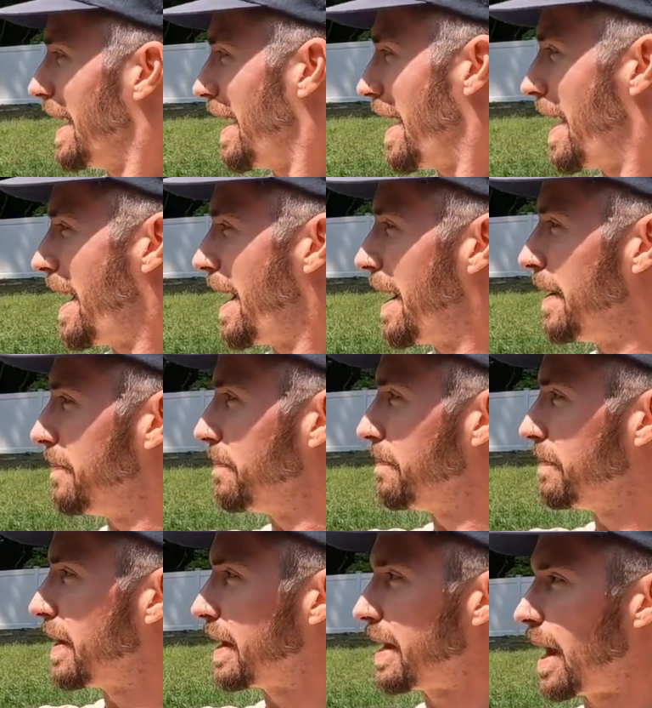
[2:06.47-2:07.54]

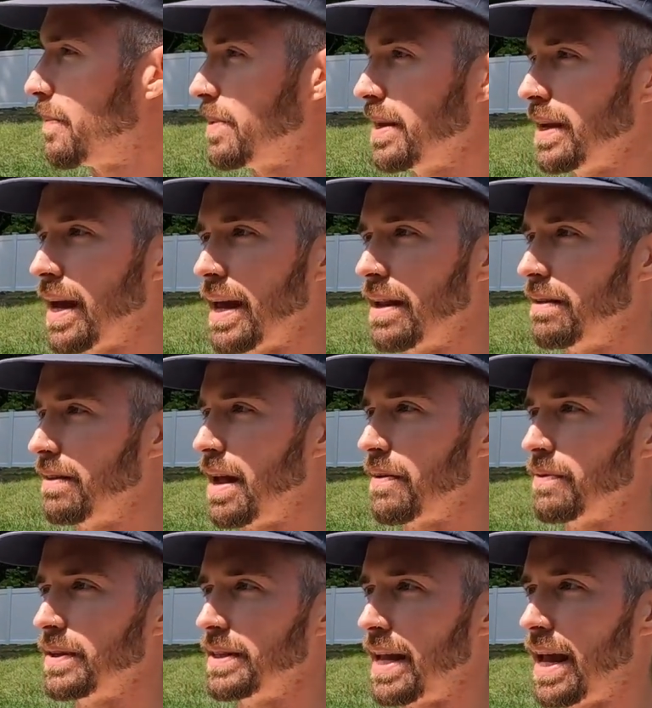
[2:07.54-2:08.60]
They kept me kind of
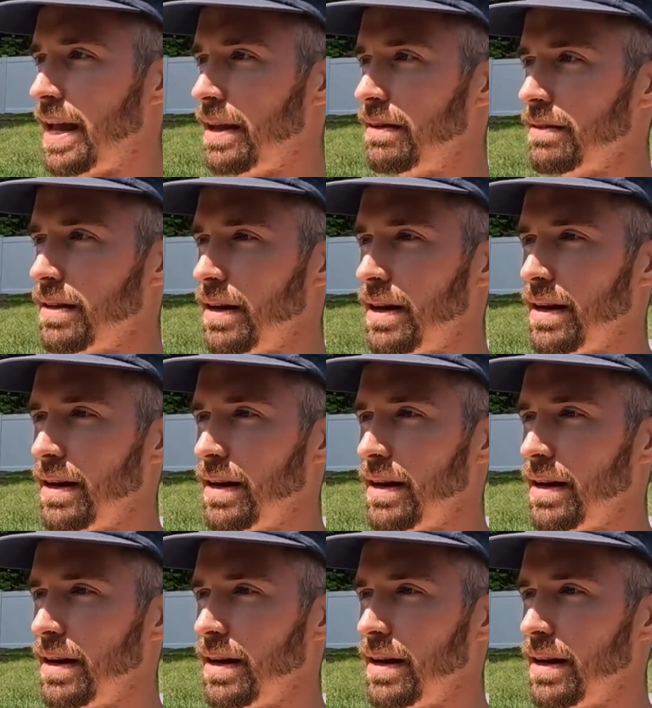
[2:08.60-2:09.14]
every day,